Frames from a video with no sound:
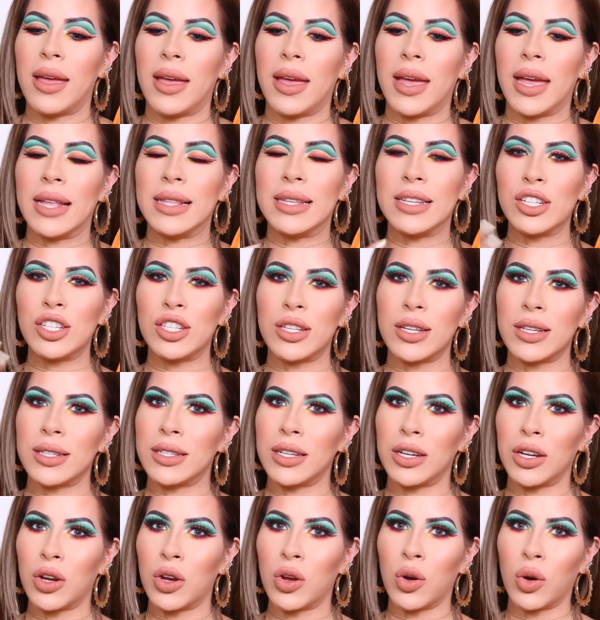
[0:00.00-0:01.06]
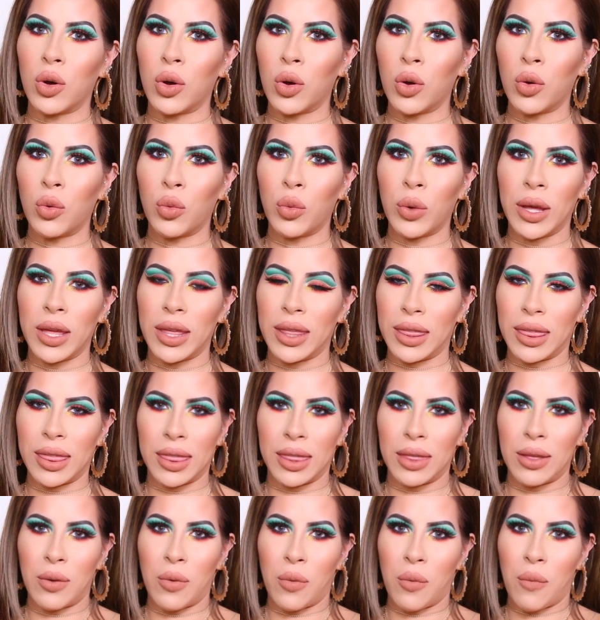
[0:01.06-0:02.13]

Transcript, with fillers: it just doesn't go with